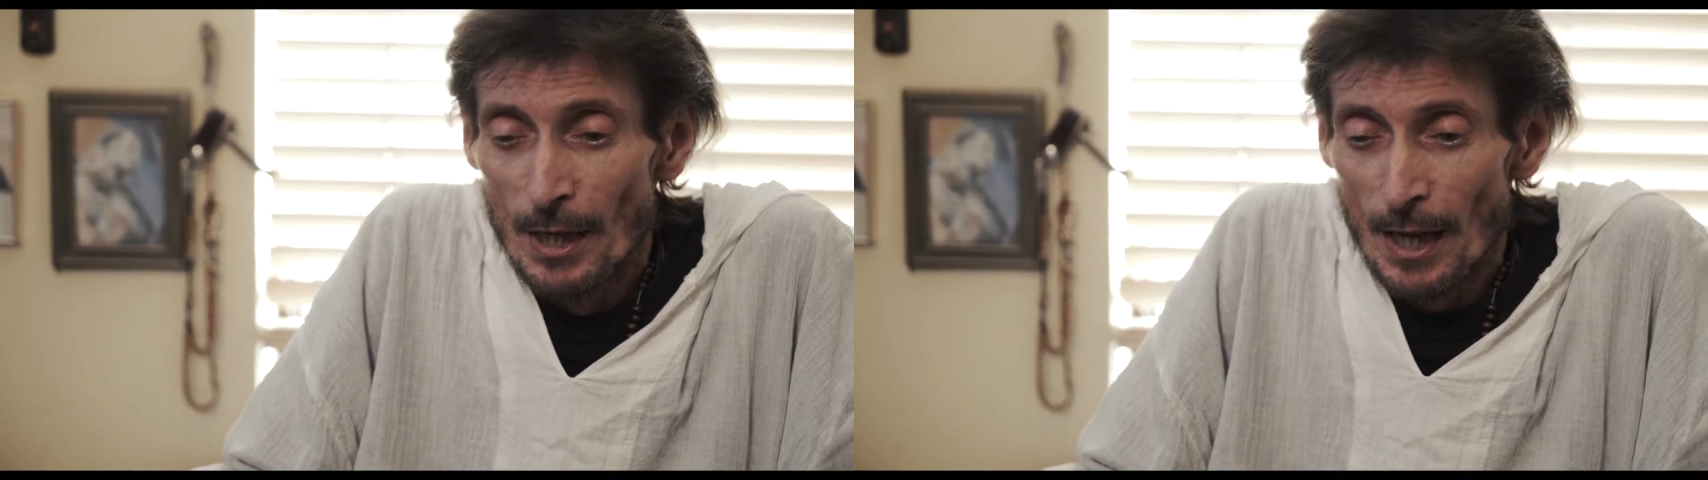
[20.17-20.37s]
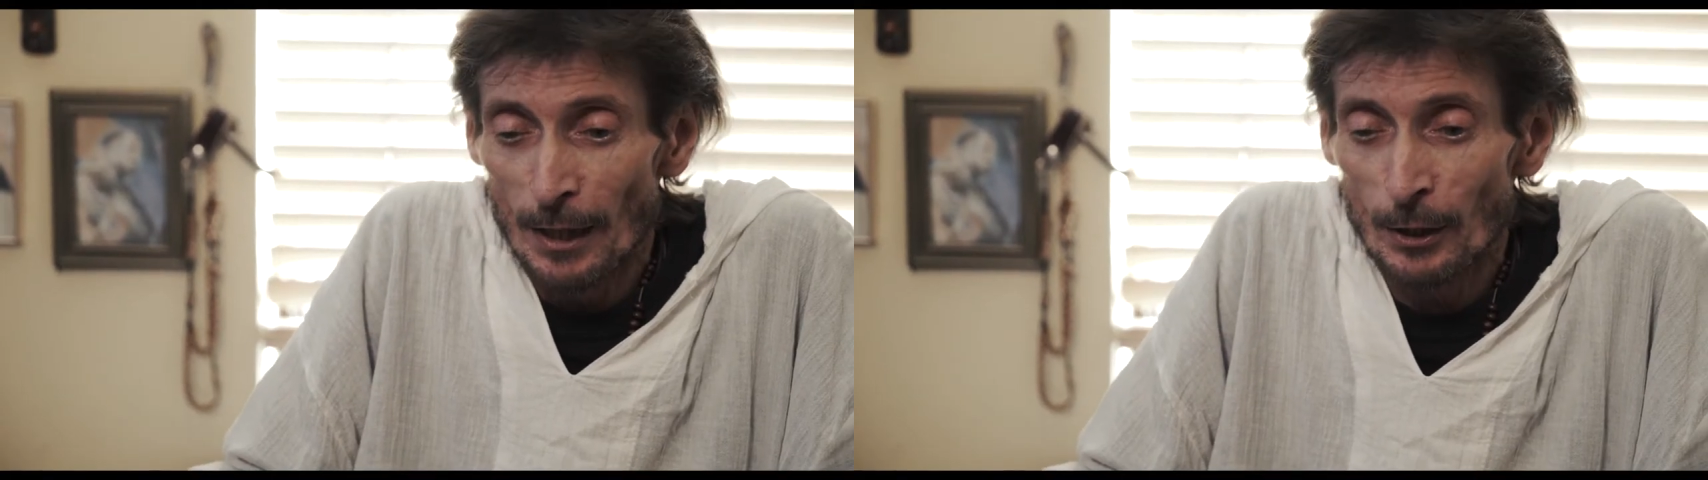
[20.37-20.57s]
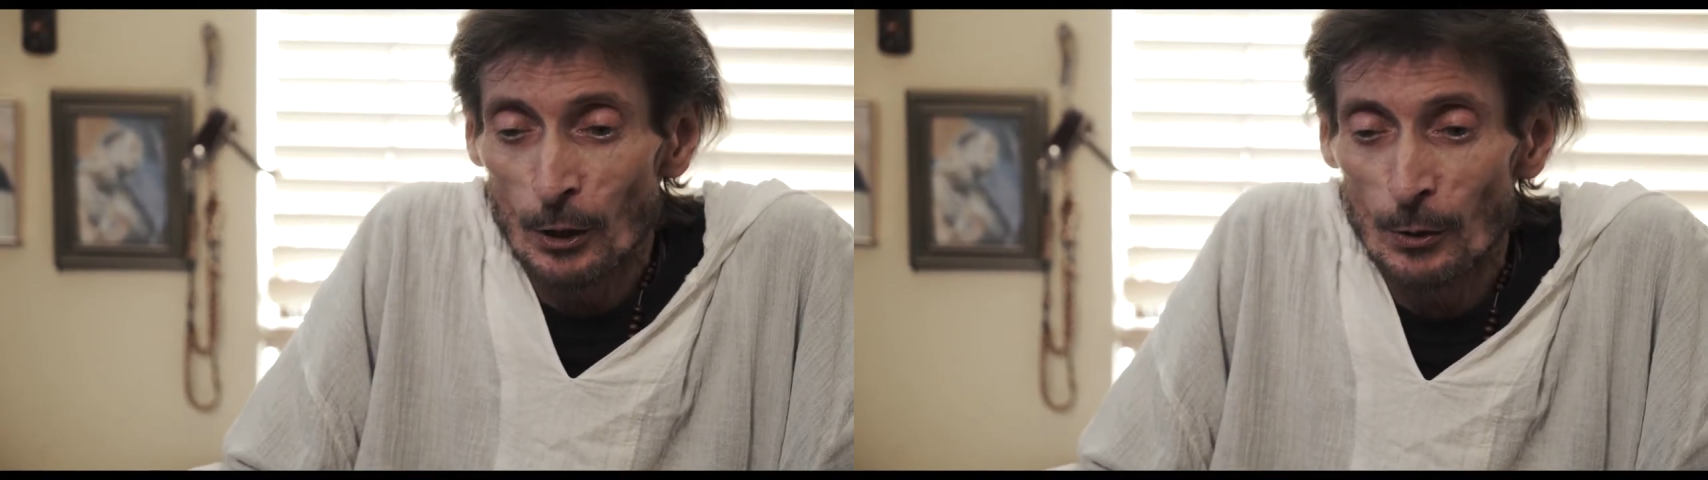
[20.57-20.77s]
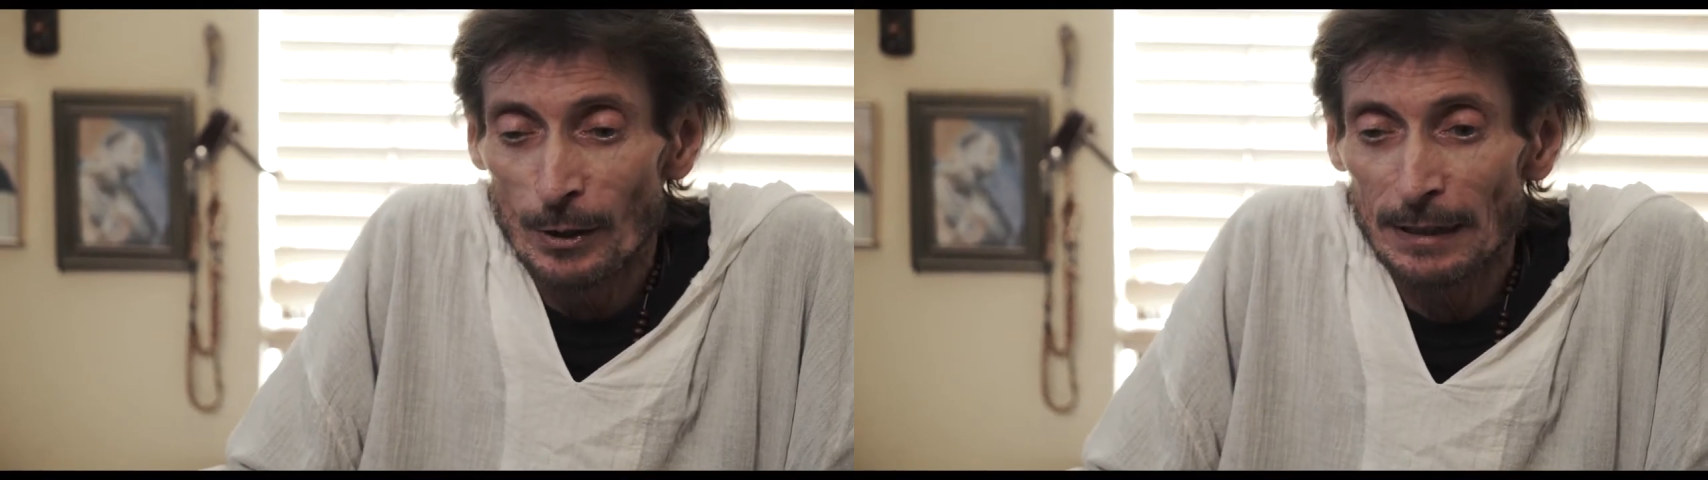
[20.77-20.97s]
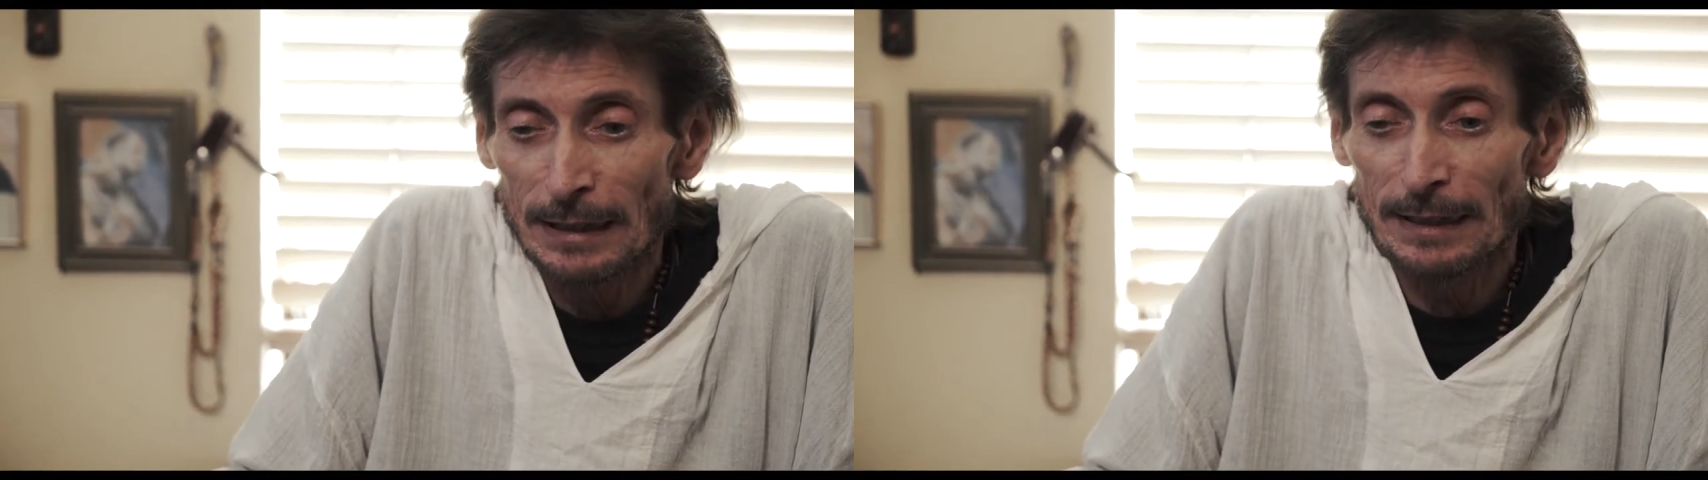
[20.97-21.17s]
I
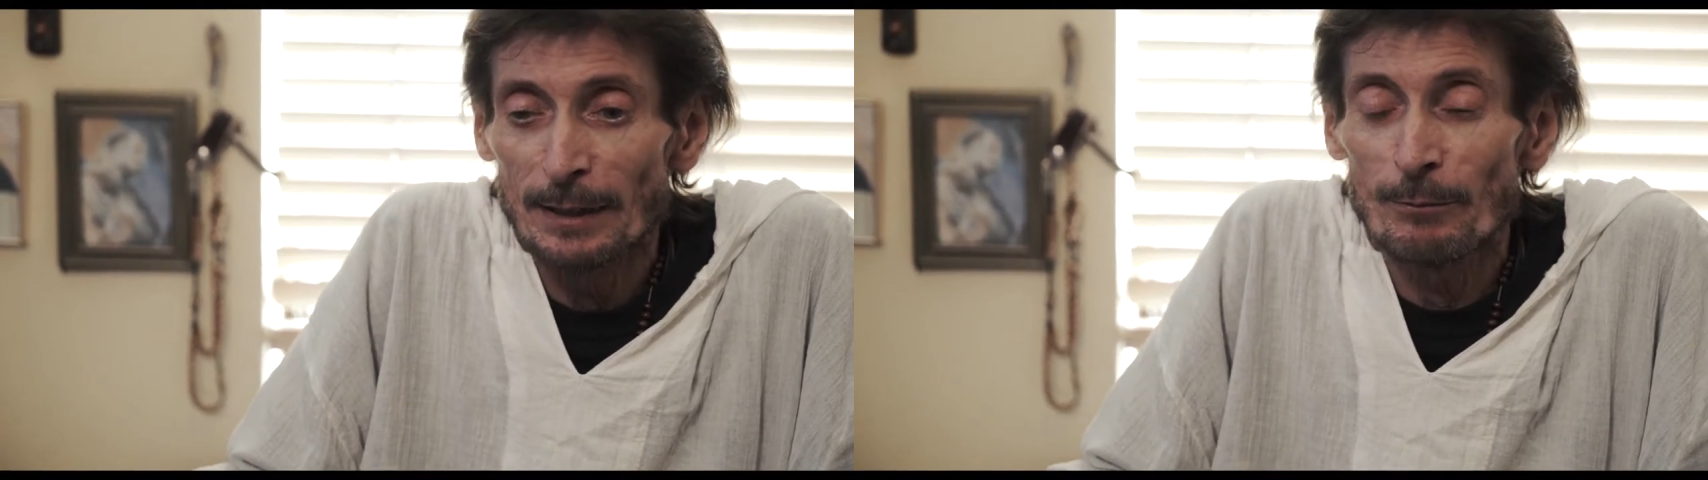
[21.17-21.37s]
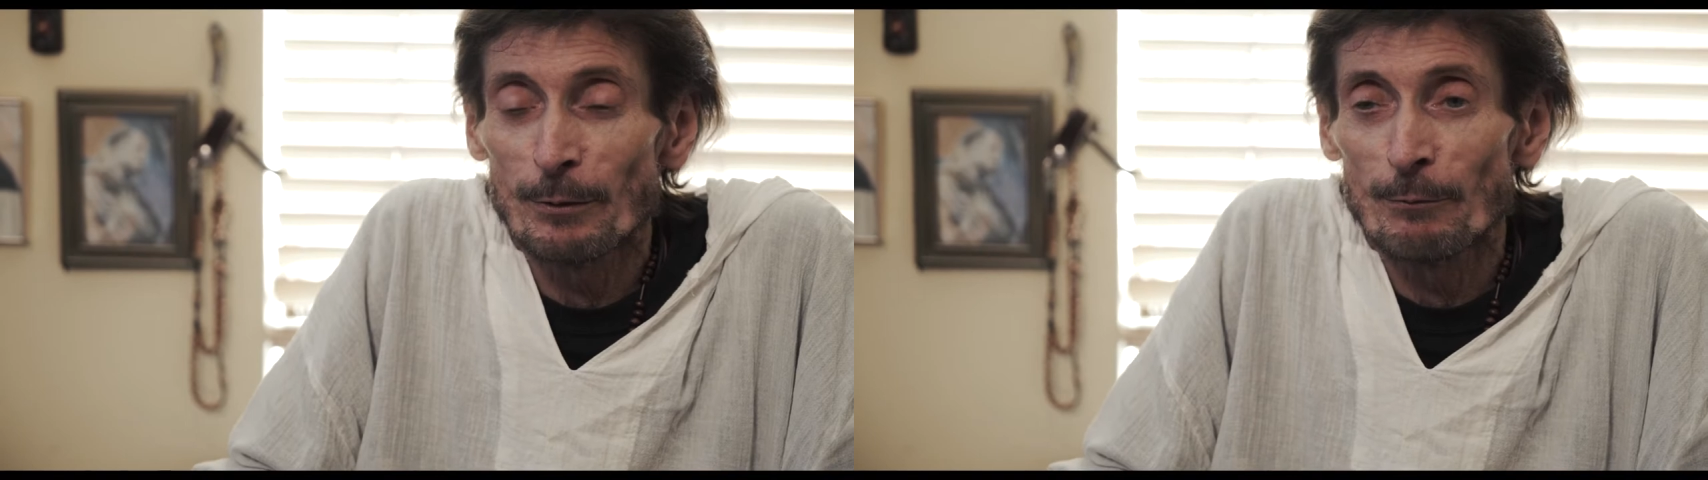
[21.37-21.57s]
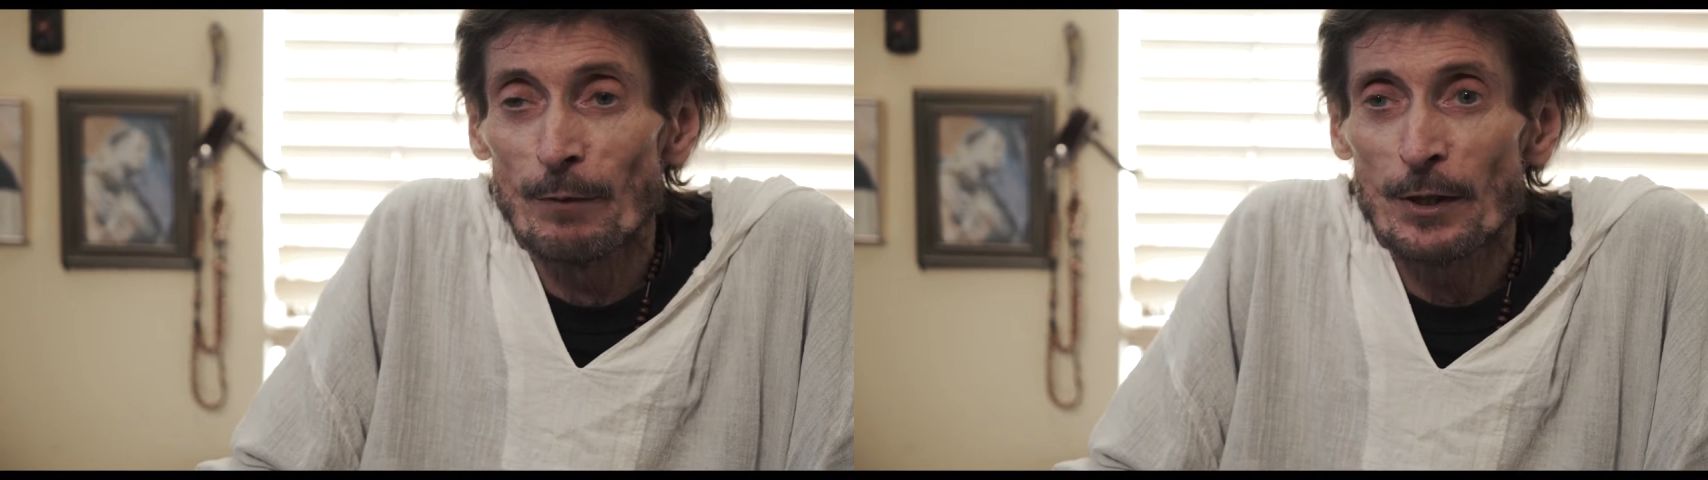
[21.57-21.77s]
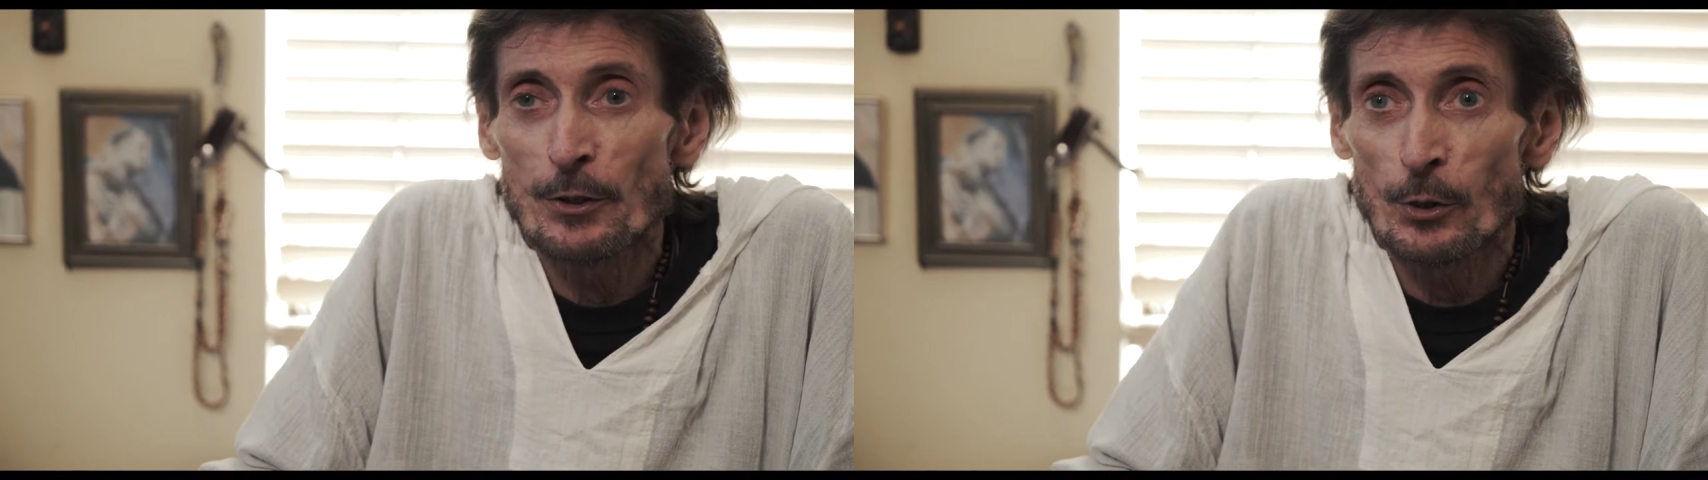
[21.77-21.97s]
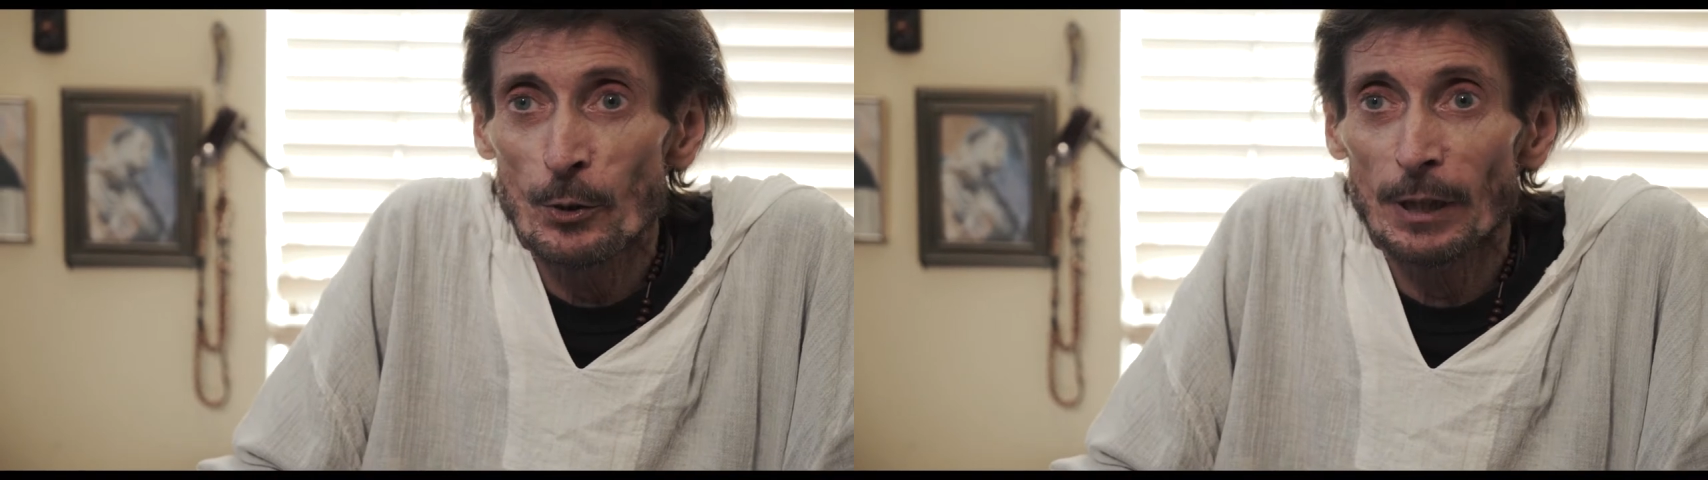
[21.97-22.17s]
currently live in
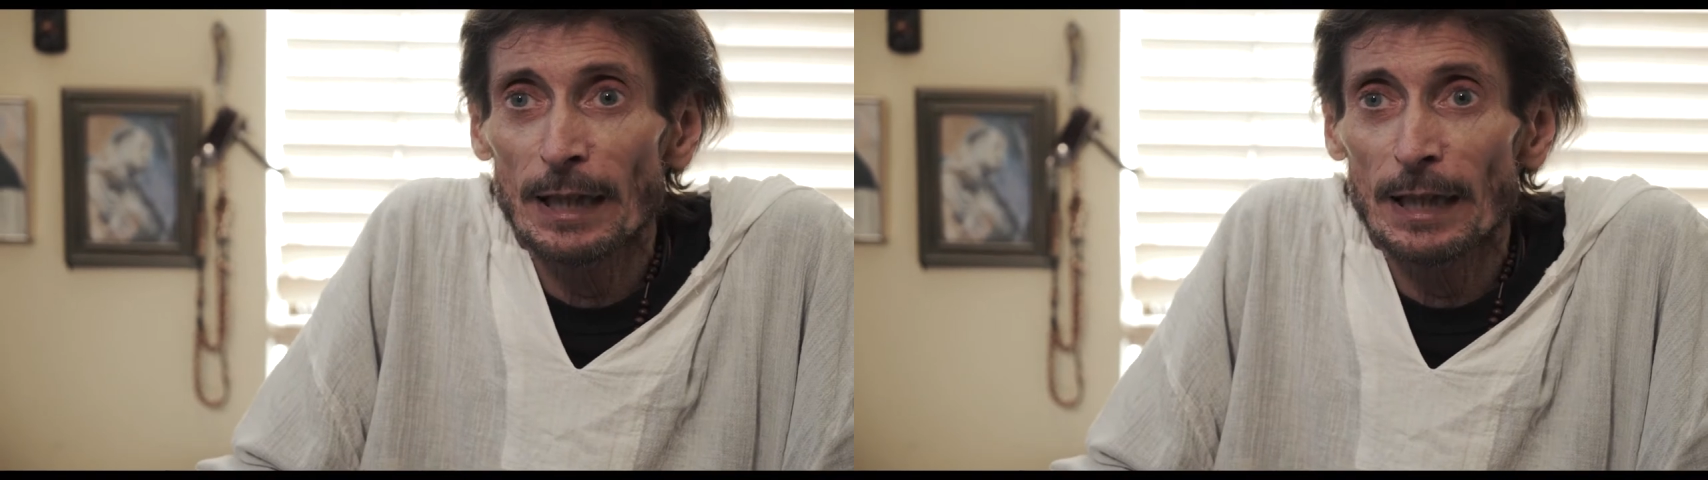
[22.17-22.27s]
Ventura,